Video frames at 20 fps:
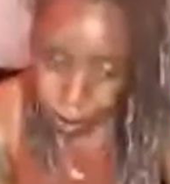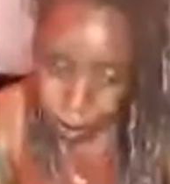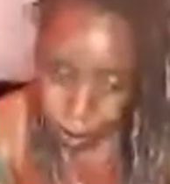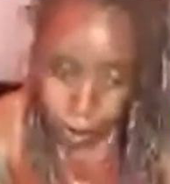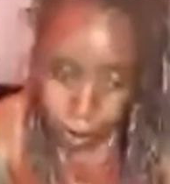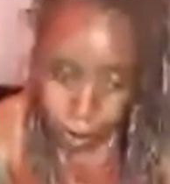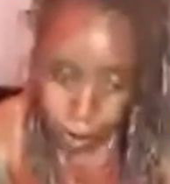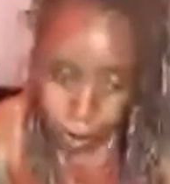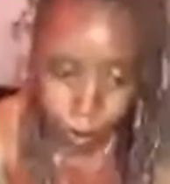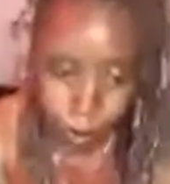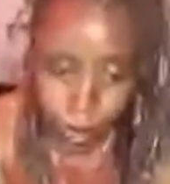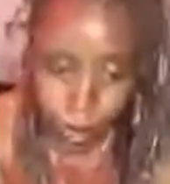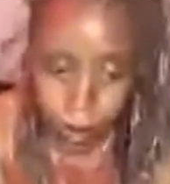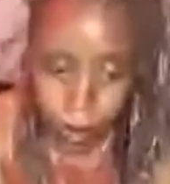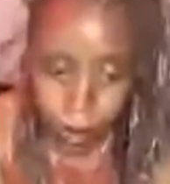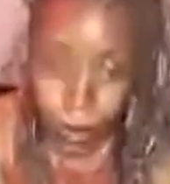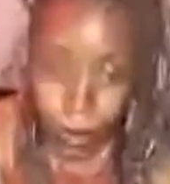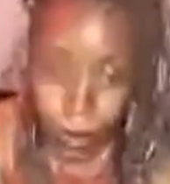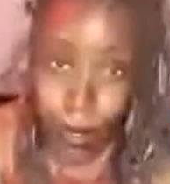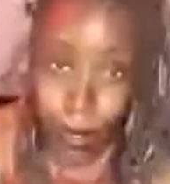I'm trying to
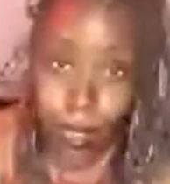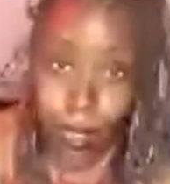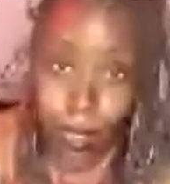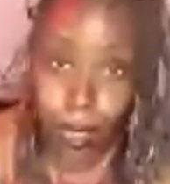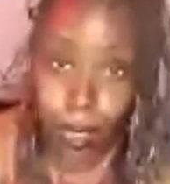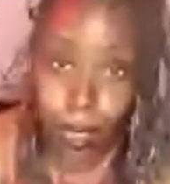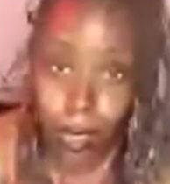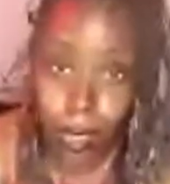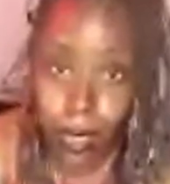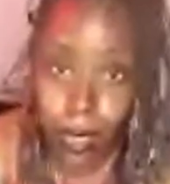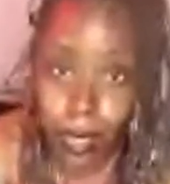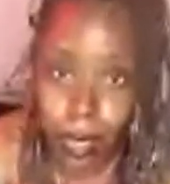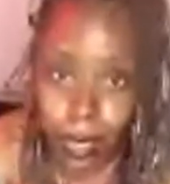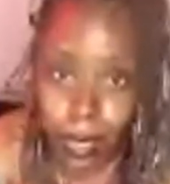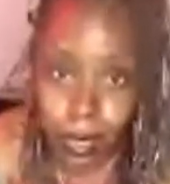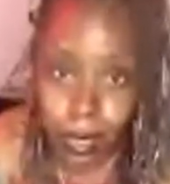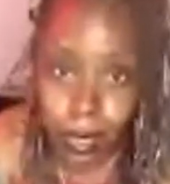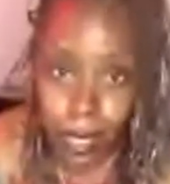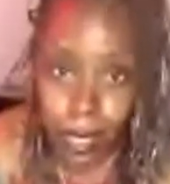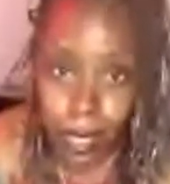figure out all of this,
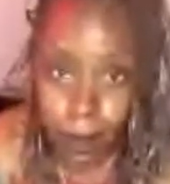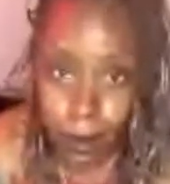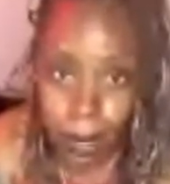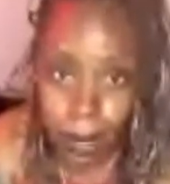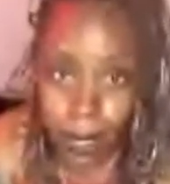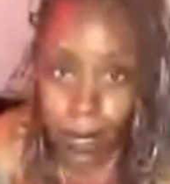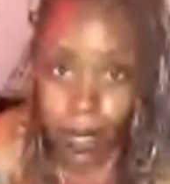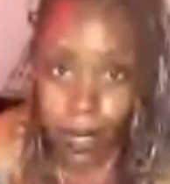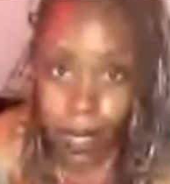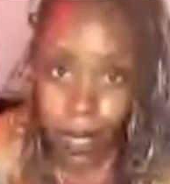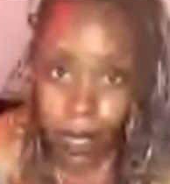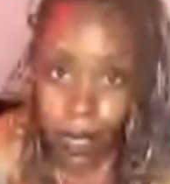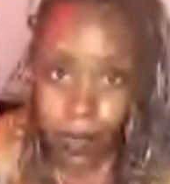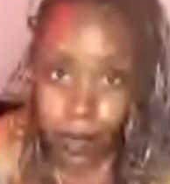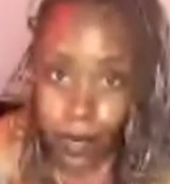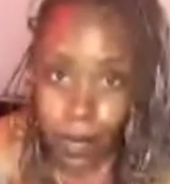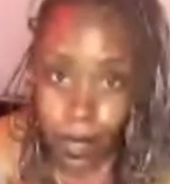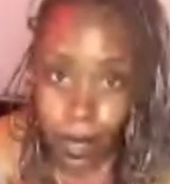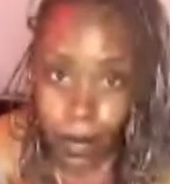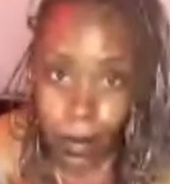how to be live on
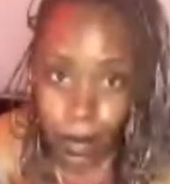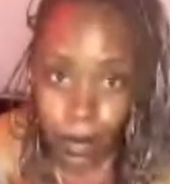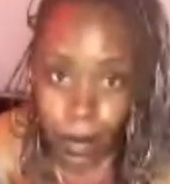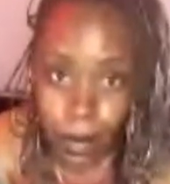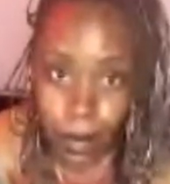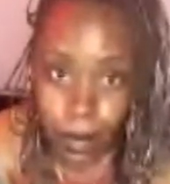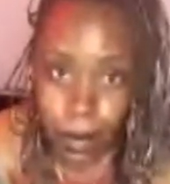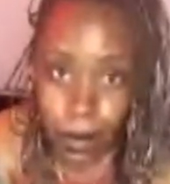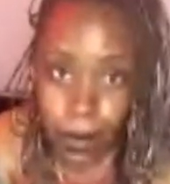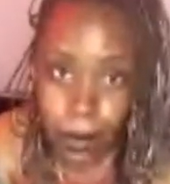YouTube.